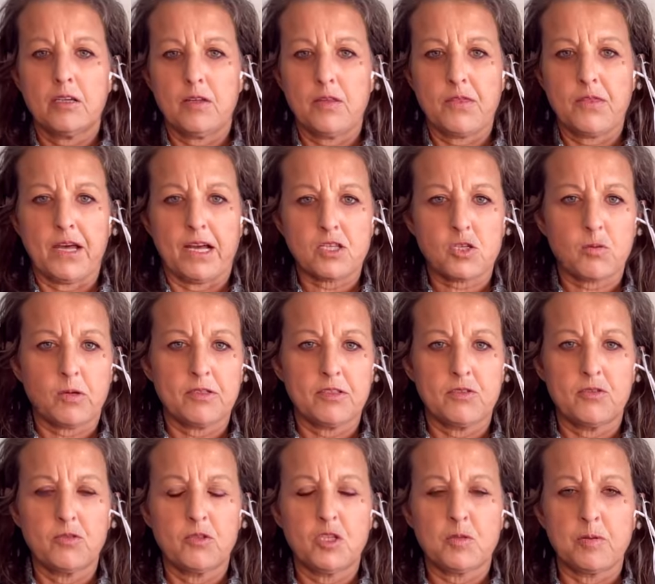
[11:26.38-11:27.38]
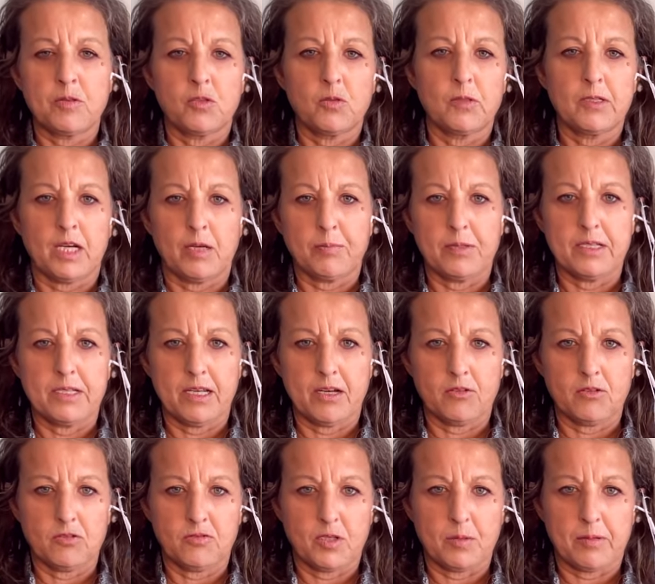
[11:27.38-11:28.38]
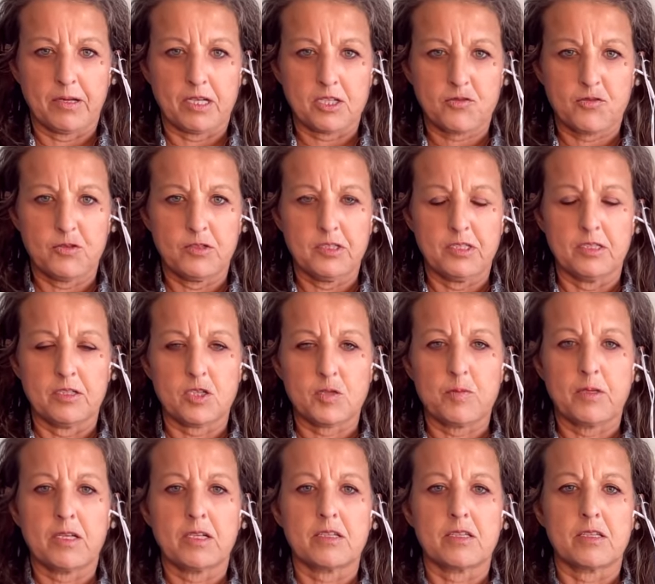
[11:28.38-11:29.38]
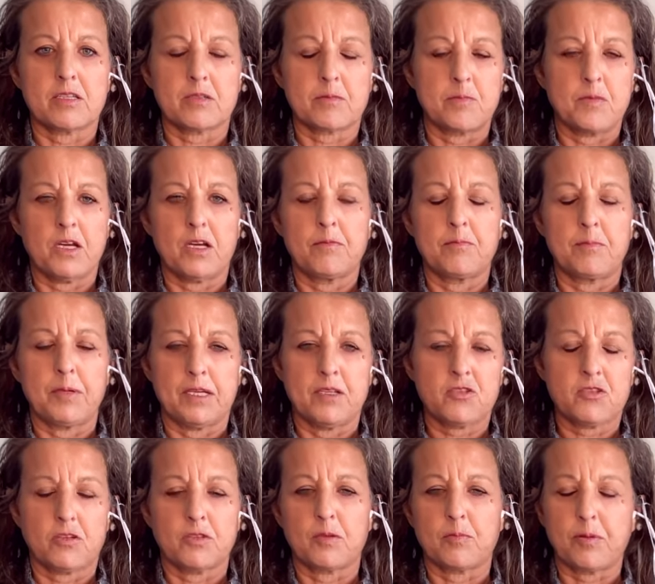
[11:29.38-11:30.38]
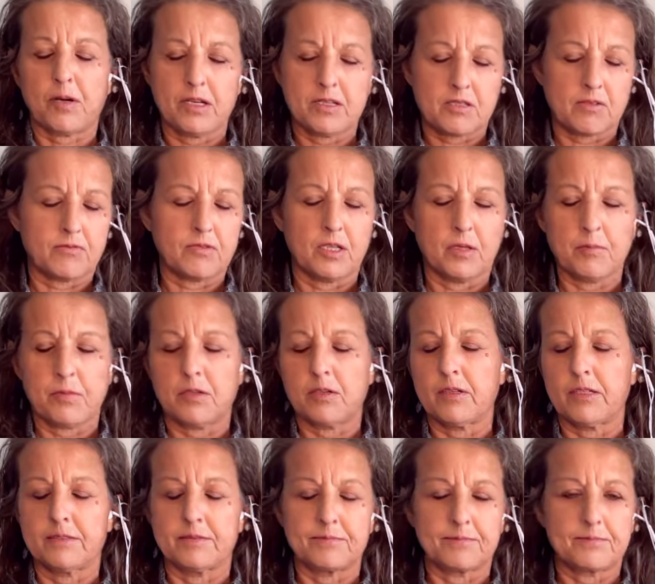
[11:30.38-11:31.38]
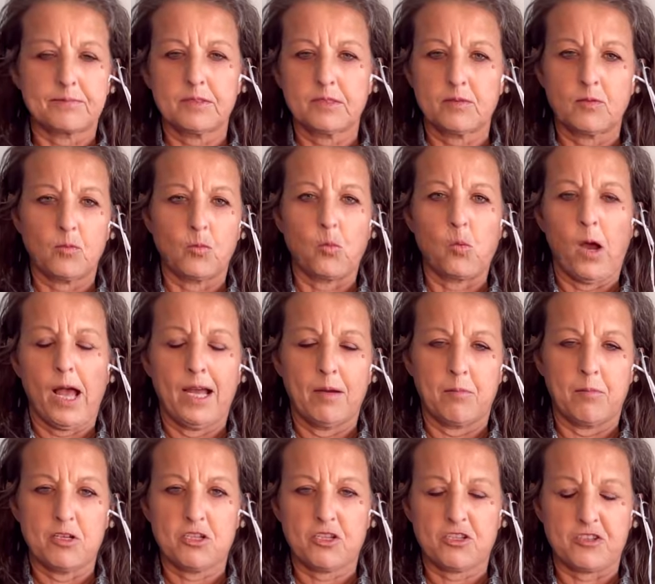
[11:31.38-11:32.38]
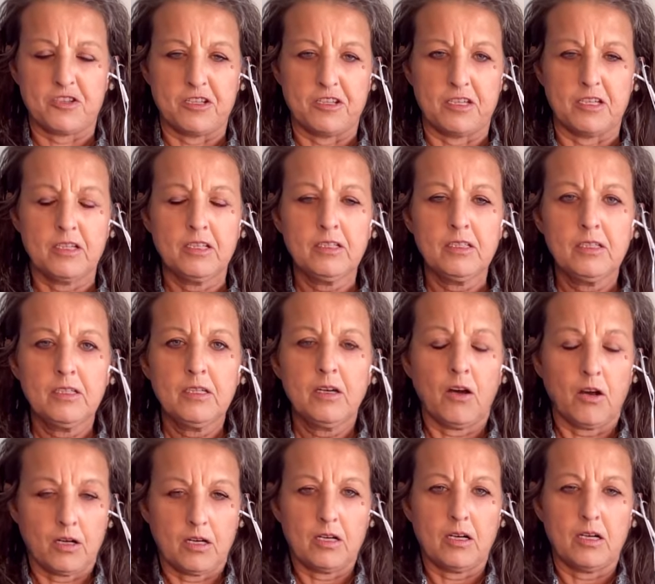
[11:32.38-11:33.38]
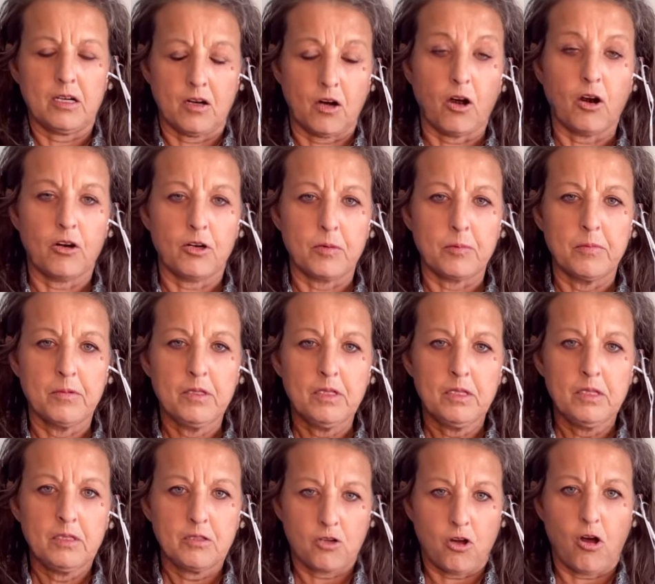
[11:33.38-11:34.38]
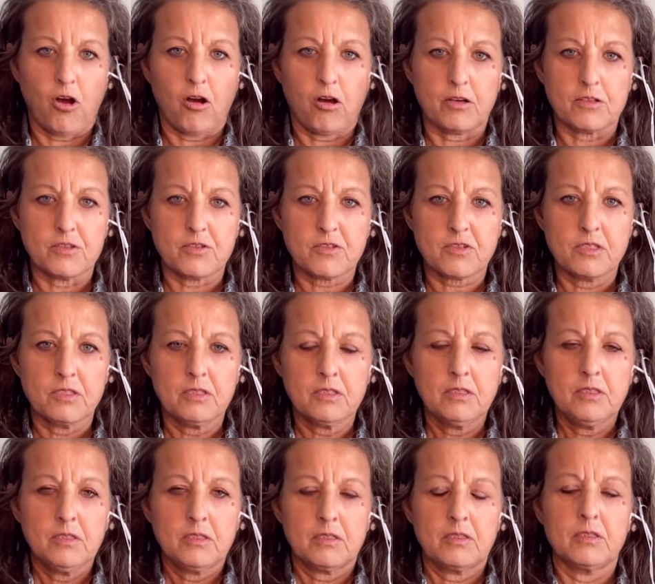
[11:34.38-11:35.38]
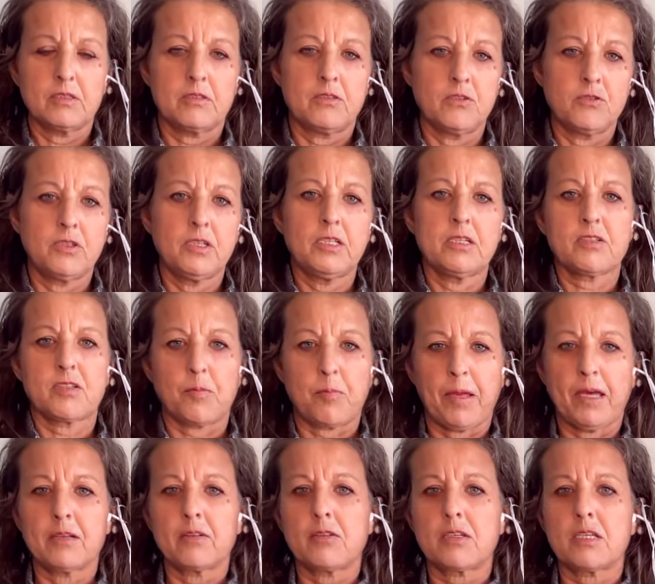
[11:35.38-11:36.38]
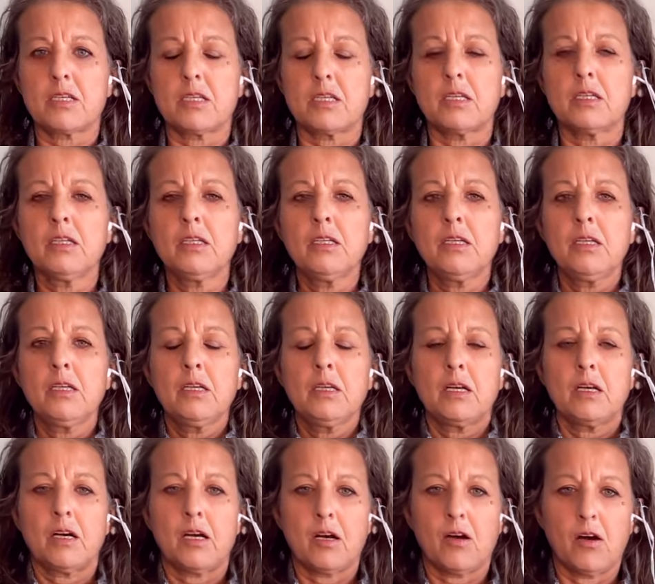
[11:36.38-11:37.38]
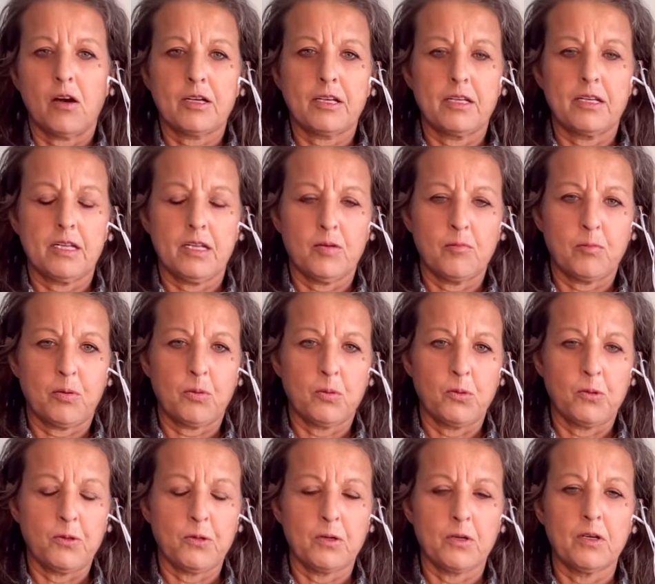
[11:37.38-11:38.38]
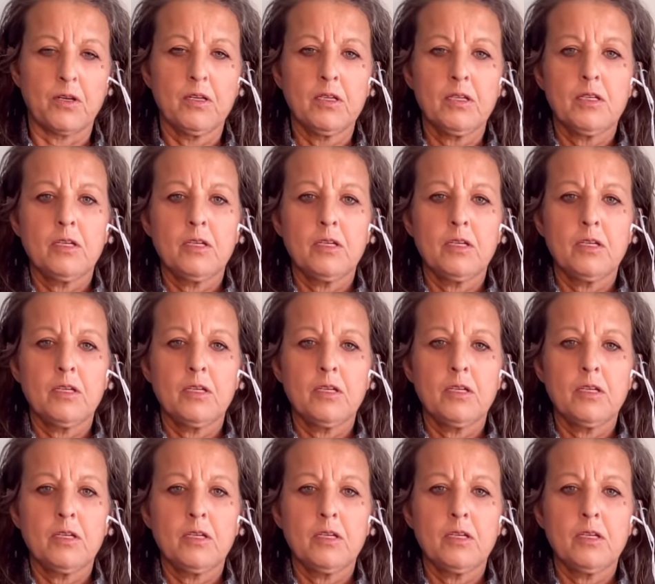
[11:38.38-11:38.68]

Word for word: That's why the duty's been going up and down over the past few years, because it's based on the price of lumber and how much is the harm caused. The duty is the penalty on an importer